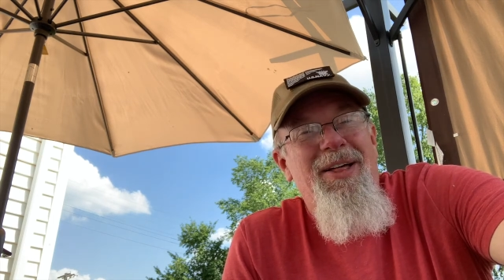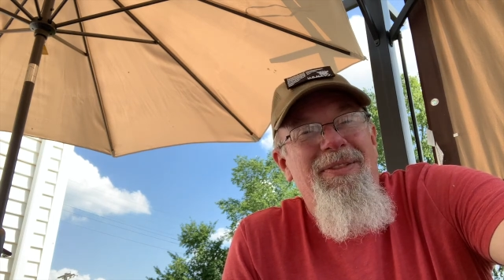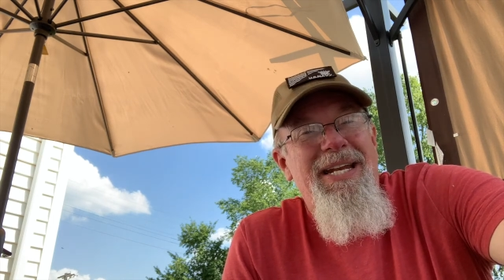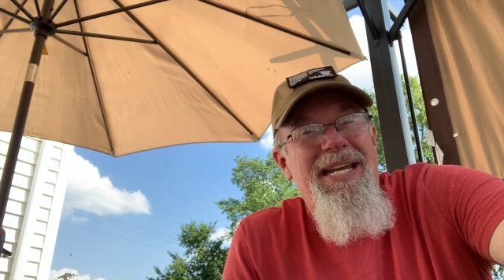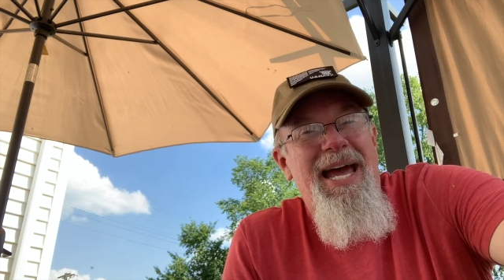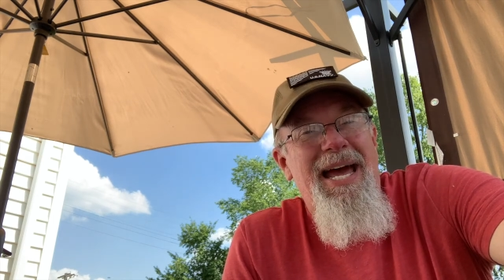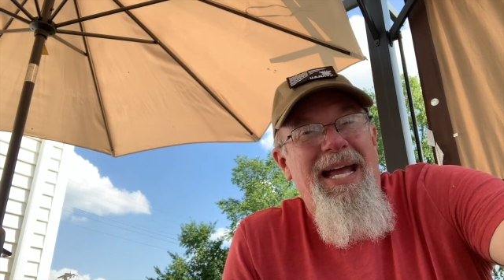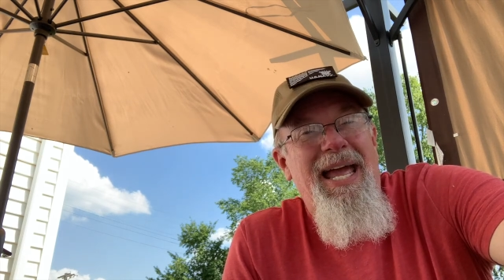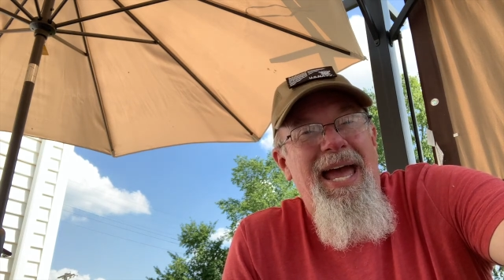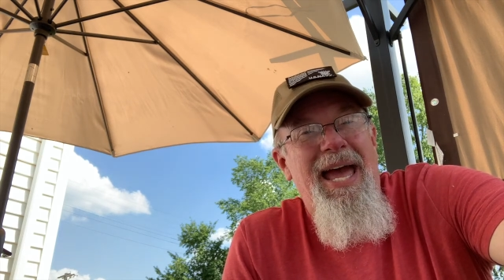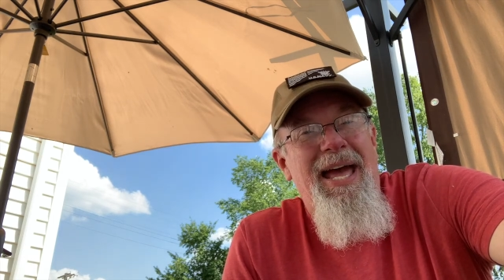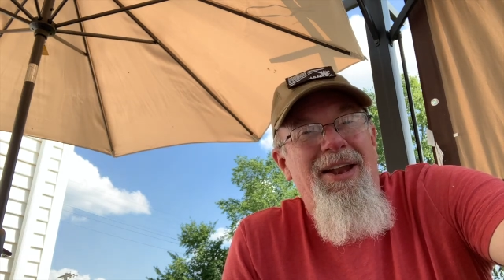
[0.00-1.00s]
on the deck,
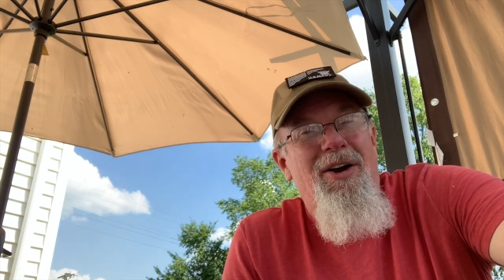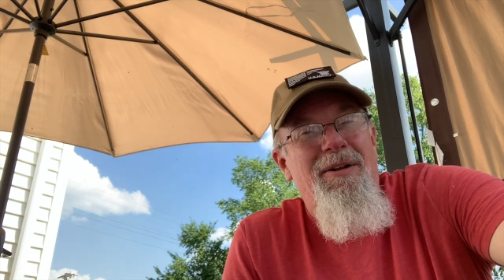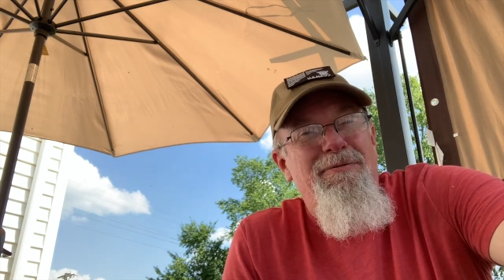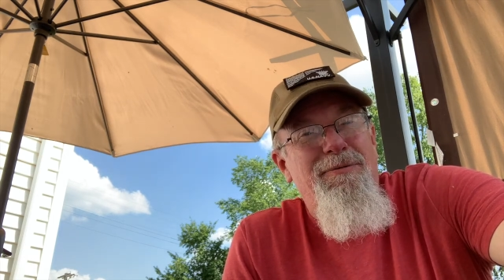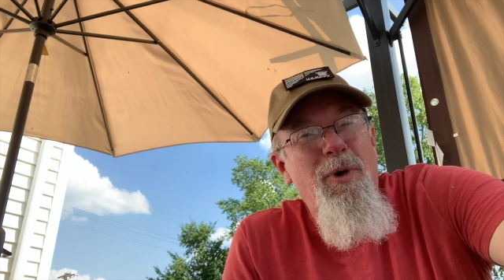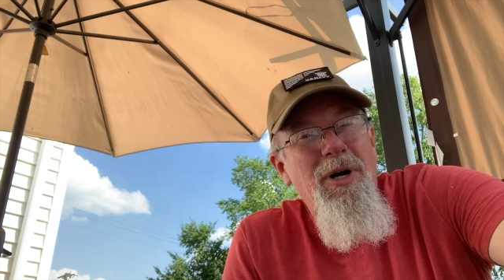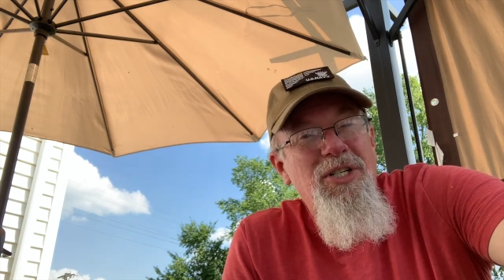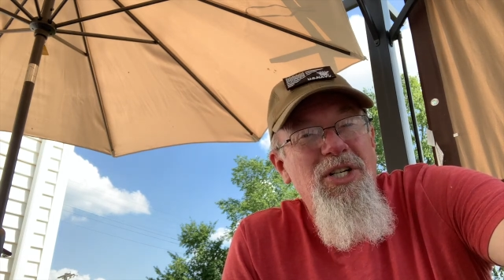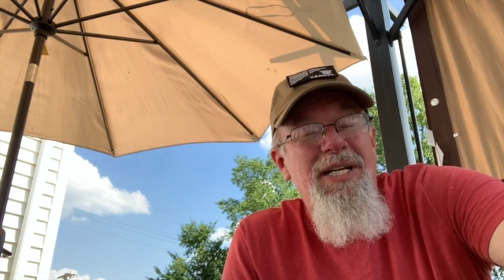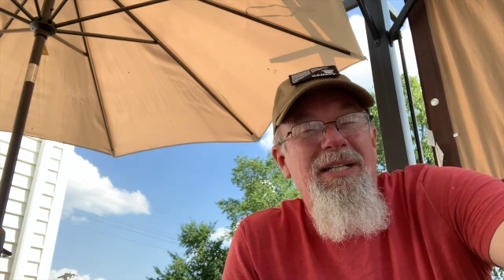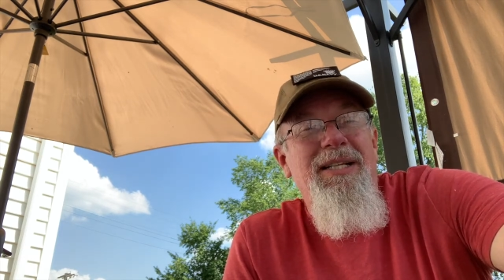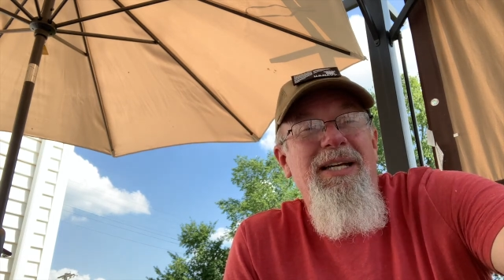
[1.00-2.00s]
and
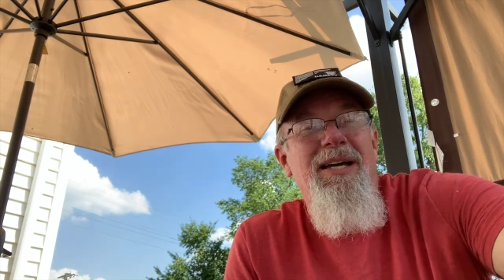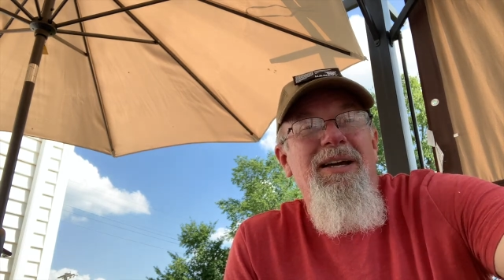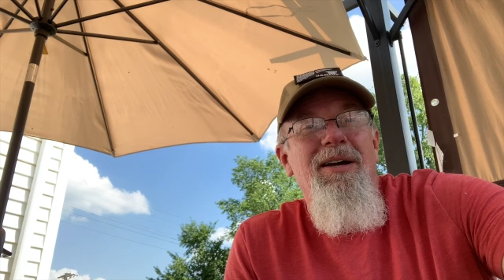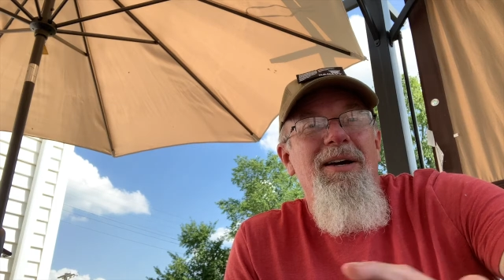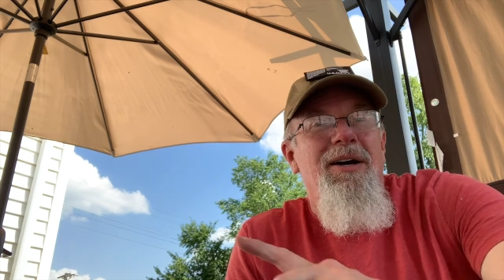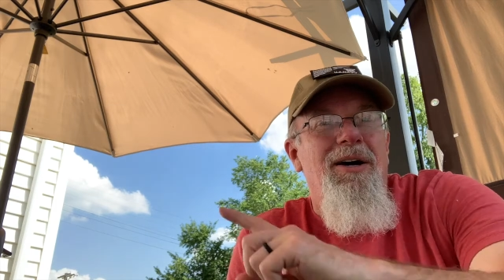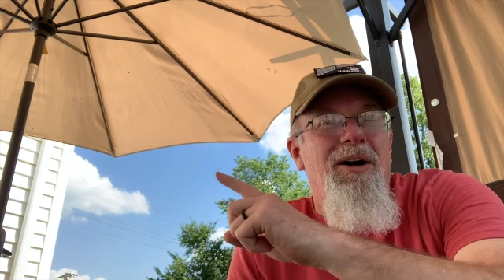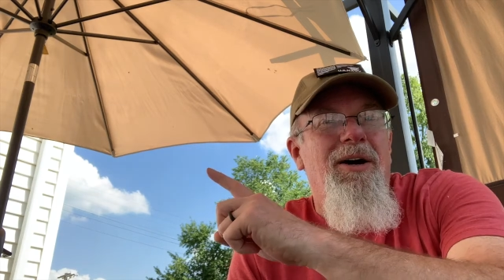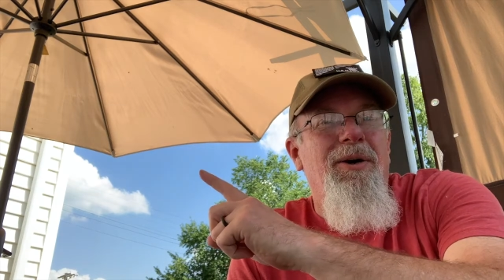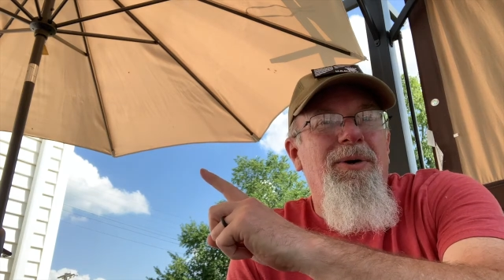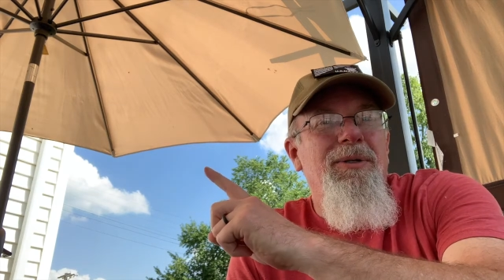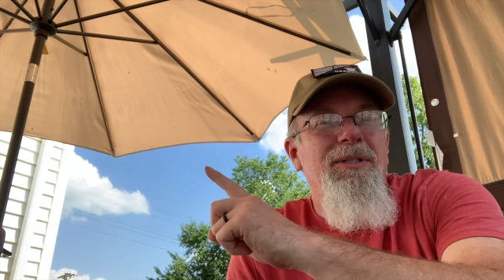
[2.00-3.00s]
unfortunately
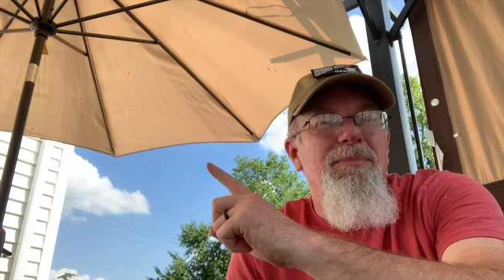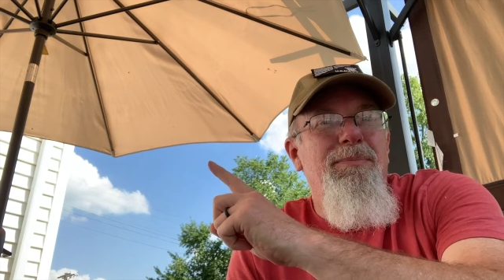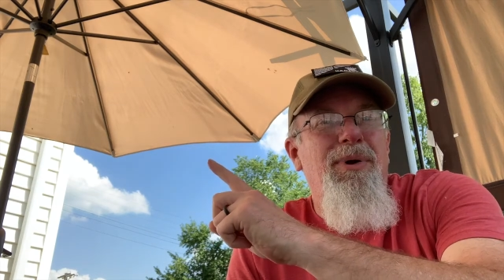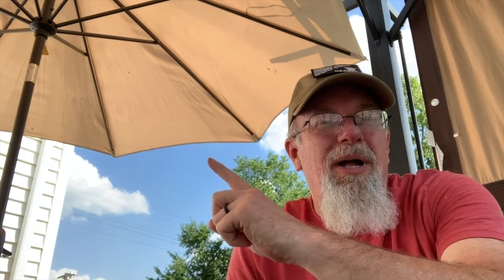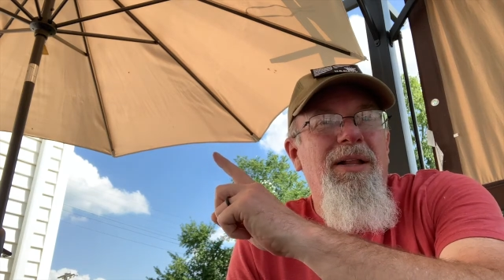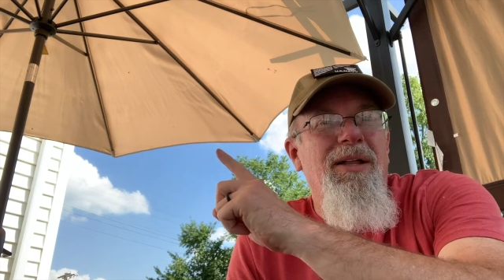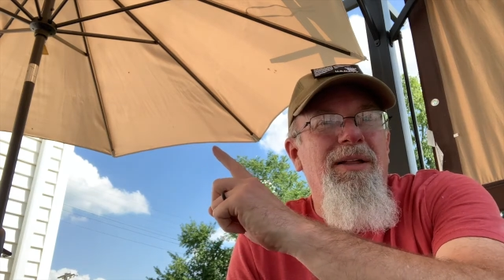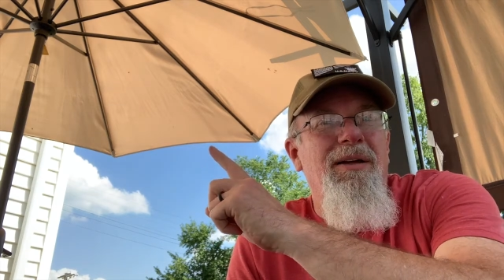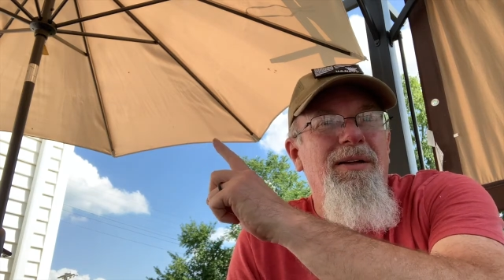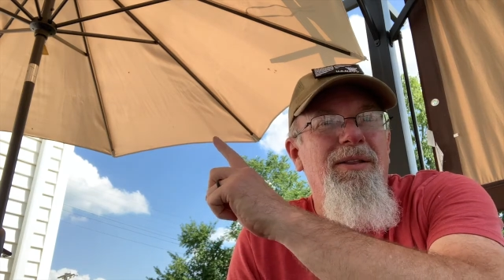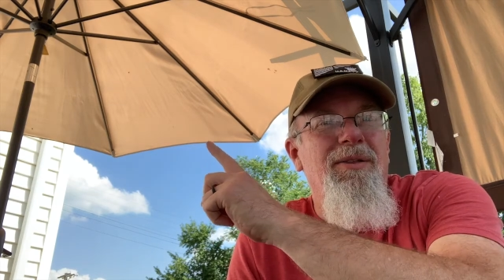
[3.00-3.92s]
our old umbrella,